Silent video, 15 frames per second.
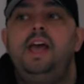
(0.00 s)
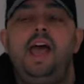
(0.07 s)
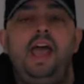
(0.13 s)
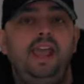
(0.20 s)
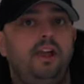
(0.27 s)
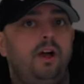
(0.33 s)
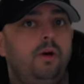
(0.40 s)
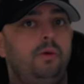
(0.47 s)

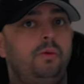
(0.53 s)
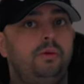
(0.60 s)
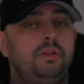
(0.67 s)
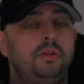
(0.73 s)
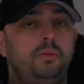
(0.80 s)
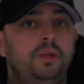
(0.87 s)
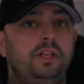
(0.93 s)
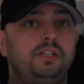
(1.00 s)
hey ho,
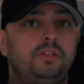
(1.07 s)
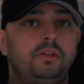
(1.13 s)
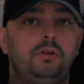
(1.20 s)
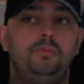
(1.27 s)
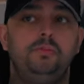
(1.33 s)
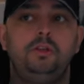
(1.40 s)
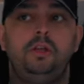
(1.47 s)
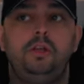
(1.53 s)
you win
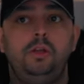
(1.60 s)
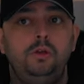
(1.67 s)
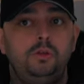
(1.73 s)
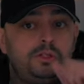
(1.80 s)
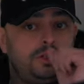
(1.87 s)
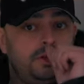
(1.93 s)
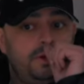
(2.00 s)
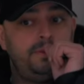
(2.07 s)
some, you
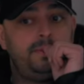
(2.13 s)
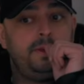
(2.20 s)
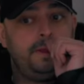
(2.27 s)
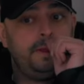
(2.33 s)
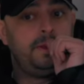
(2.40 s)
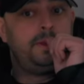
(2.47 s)
lose some,